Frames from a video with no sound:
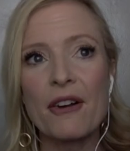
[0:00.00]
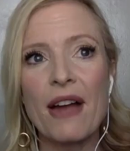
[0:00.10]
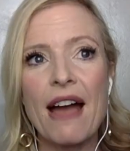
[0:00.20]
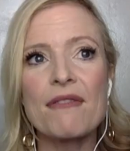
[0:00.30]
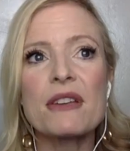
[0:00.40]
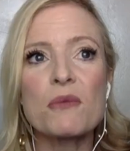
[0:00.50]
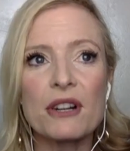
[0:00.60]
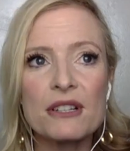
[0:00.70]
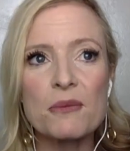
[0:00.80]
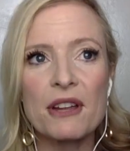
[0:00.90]
having
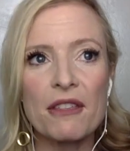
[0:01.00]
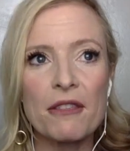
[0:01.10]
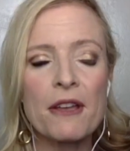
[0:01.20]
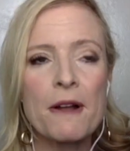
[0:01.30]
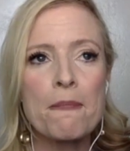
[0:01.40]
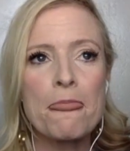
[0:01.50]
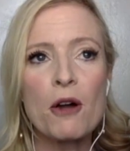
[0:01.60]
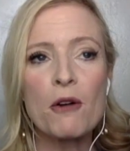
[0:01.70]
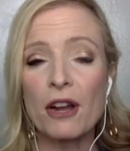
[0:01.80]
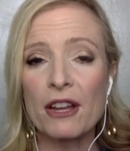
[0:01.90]
worked with
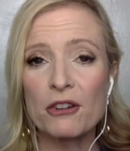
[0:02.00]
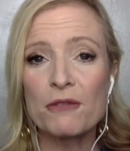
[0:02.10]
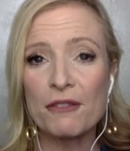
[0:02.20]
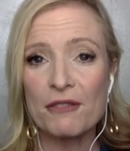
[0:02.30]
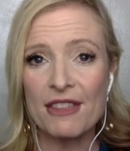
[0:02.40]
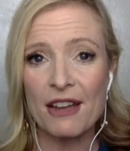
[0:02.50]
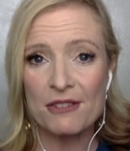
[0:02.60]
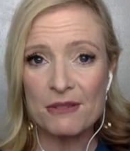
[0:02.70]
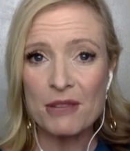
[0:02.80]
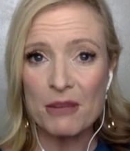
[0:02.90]
over
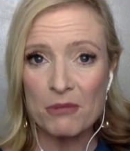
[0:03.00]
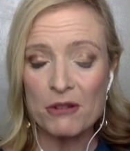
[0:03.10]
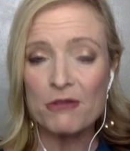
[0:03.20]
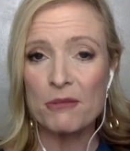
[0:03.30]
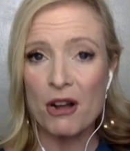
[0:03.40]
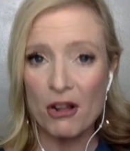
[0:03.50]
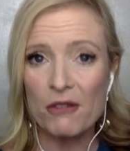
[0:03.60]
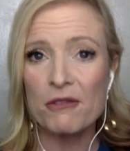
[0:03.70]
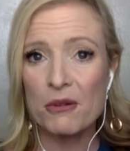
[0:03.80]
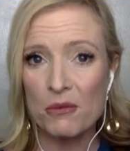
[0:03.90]
150,000 people from all
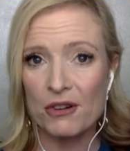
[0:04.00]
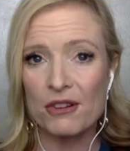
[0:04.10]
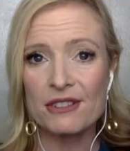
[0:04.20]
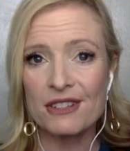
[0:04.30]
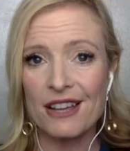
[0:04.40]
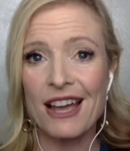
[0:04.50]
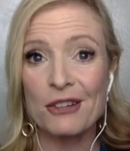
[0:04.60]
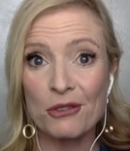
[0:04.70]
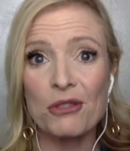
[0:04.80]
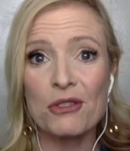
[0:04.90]
over the world in
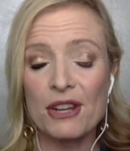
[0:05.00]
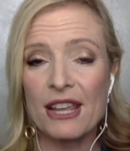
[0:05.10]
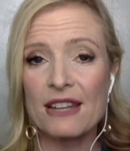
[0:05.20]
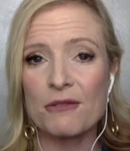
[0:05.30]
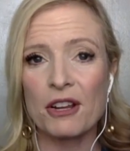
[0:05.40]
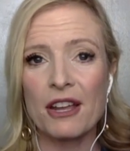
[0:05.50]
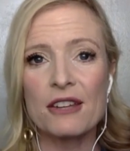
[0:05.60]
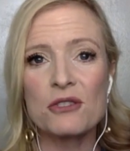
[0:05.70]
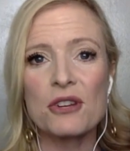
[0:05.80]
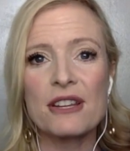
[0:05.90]
138 different
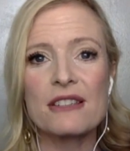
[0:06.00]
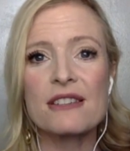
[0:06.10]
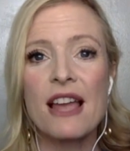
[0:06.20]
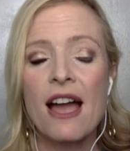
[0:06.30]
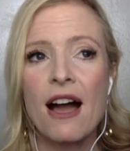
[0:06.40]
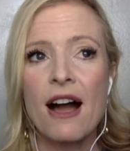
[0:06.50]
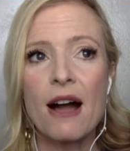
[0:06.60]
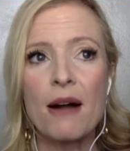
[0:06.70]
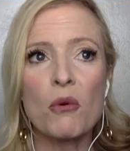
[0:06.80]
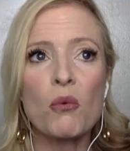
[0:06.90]
countries,
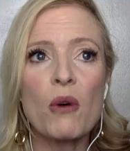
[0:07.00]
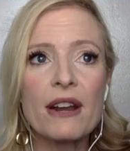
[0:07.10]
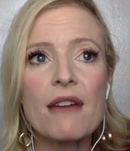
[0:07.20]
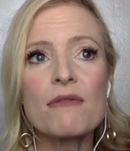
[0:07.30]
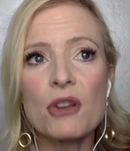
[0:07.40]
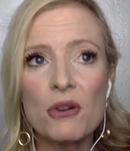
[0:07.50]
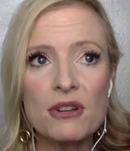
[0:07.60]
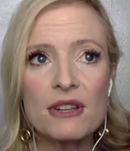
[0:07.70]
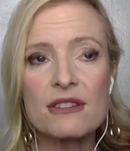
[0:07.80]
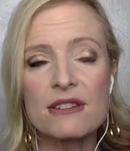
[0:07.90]
what I've
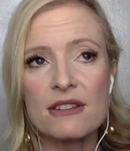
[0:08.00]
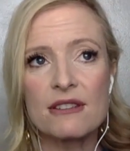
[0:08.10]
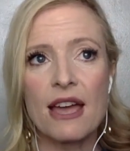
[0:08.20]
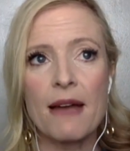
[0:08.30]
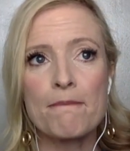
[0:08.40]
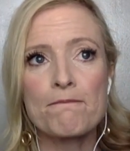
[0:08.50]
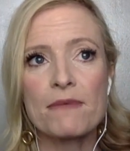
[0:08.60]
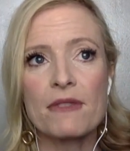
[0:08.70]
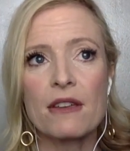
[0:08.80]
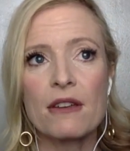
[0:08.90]
noticed is that,
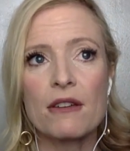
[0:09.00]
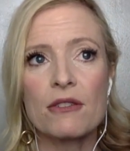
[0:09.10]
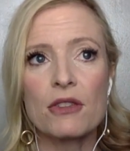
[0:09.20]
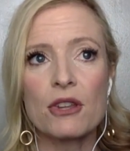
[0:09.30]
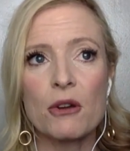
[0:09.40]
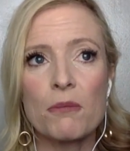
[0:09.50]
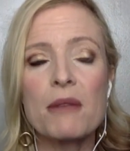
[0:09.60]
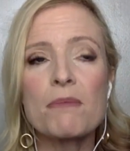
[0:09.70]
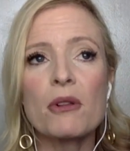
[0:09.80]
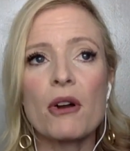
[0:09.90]
you know,
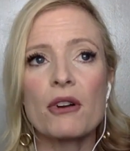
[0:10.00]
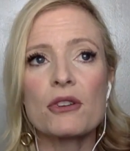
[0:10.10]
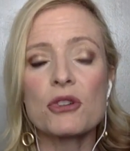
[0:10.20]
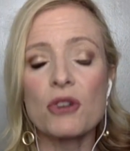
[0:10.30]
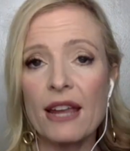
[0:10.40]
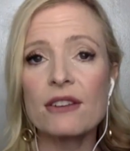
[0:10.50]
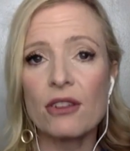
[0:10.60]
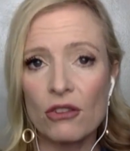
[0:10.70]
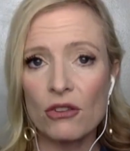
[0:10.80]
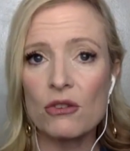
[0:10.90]
people are trying to
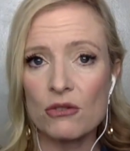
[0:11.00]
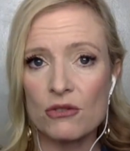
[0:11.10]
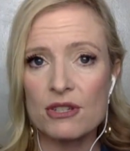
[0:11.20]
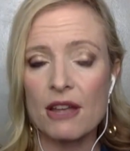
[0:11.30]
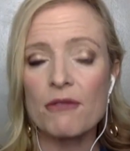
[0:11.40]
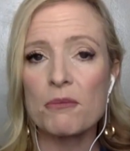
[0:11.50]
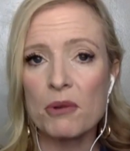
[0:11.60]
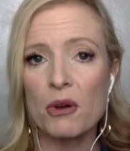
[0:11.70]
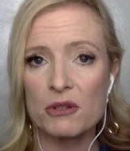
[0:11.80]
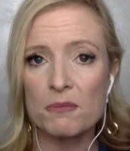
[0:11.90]
use
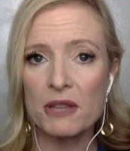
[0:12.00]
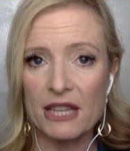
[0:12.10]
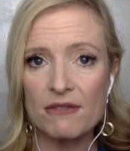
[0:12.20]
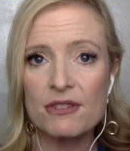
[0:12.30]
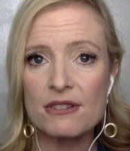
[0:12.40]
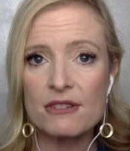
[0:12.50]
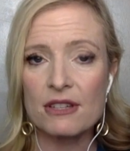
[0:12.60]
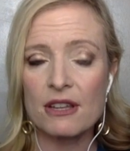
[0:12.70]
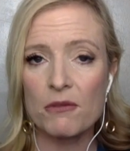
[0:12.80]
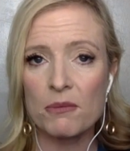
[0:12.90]
self-imposed beliefs,
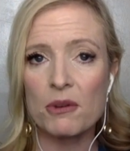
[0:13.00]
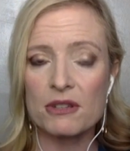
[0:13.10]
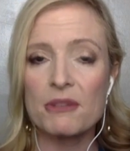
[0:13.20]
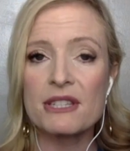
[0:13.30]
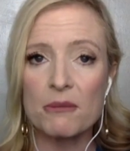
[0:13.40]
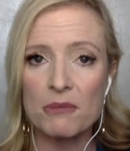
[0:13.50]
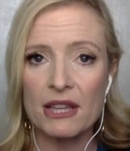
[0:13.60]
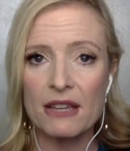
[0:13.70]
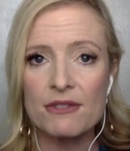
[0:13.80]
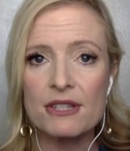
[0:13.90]
self-imposed limiting beliefs,